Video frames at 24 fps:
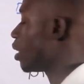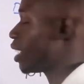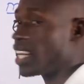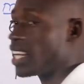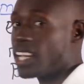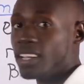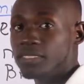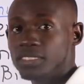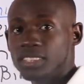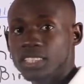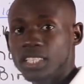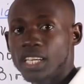
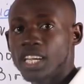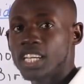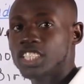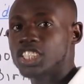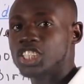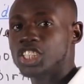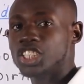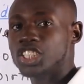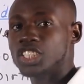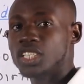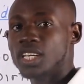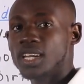I have
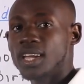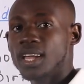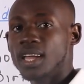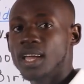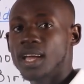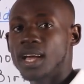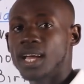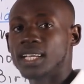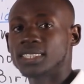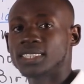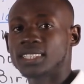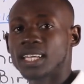TH.
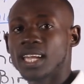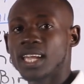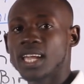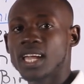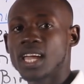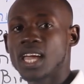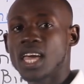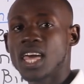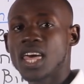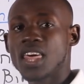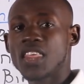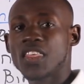I say,
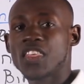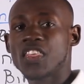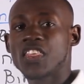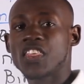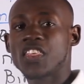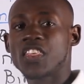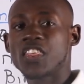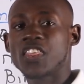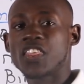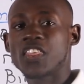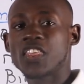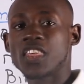
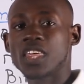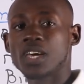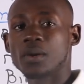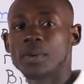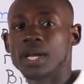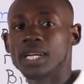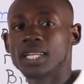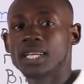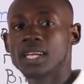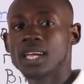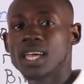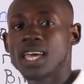
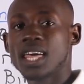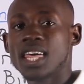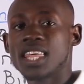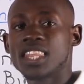really?